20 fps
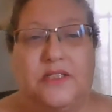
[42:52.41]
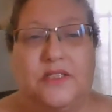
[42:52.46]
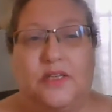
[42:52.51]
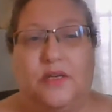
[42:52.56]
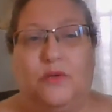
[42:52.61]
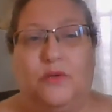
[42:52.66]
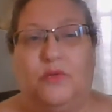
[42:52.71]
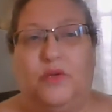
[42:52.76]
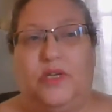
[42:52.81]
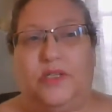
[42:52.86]

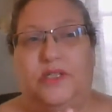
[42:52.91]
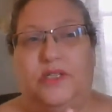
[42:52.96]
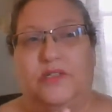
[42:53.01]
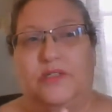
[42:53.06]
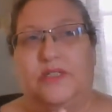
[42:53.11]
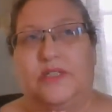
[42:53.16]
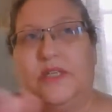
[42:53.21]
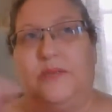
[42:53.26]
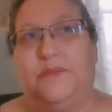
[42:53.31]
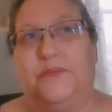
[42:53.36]
So when
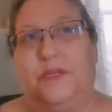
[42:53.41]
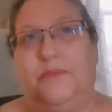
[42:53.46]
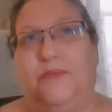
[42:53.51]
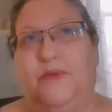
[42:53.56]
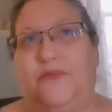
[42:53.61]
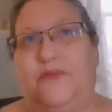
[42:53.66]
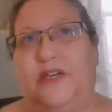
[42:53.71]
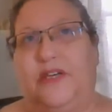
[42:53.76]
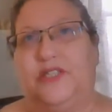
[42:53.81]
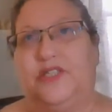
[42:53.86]
there's something
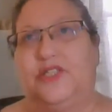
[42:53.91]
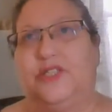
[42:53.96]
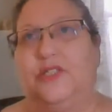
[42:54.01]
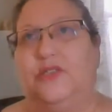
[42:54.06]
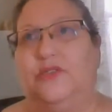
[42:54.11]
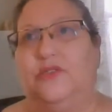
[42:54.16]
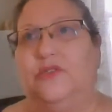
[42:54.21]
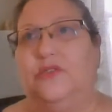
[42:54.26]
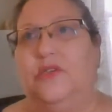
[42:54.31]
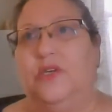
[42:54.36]

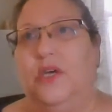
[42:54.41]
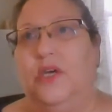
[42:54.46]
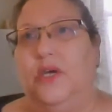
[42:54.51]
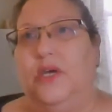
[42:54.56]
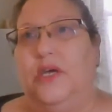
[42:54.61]
professional